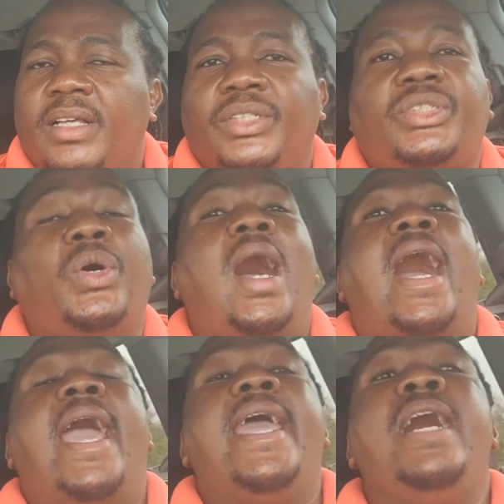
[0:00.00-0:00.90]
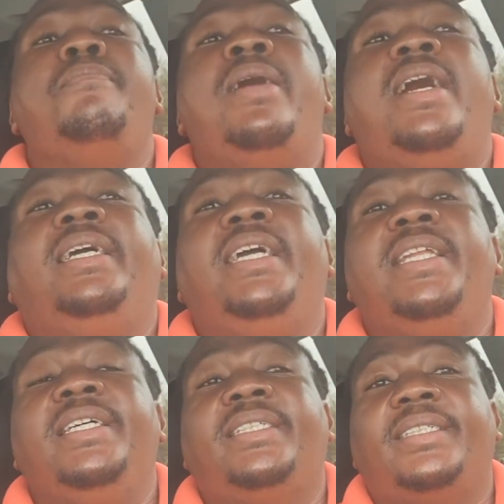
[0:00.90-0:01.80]
So I am
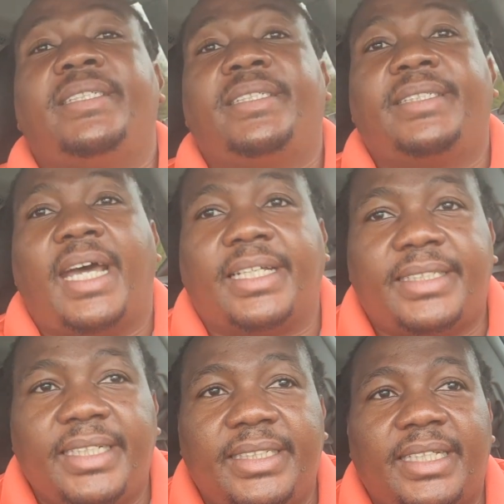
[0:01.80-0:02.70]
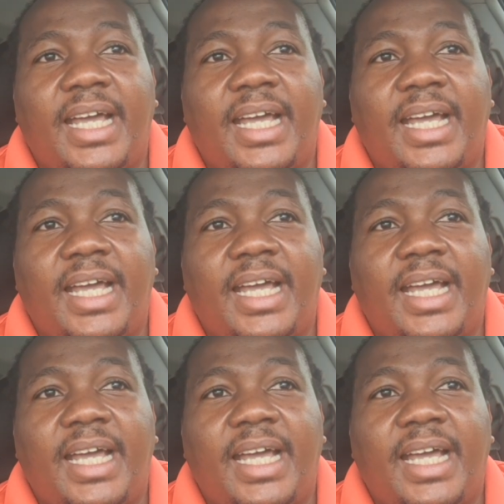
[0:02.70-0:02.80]
against taxes.